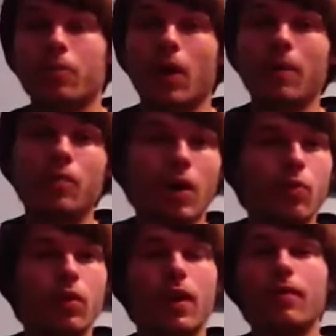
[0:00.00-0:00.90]
probably I
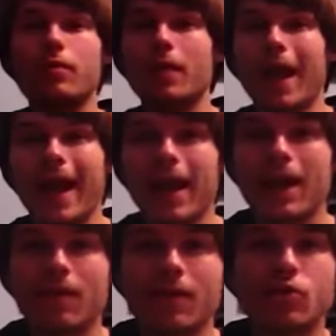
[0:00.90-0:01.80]
would have given him an A
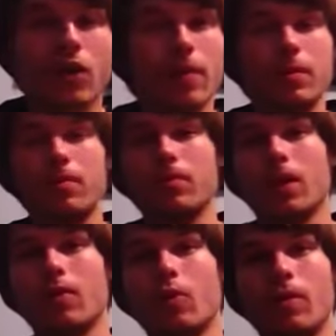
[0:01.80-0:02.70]
if he dropped him
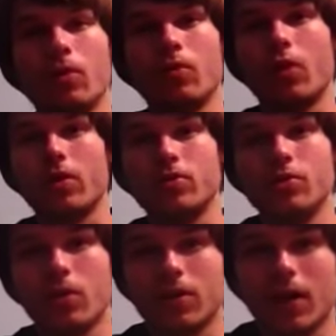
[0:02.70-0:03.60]
like one more, one or two
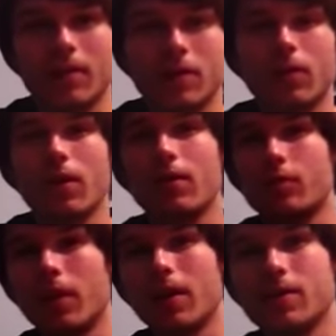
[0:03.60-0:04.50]
more times. I would have given him A.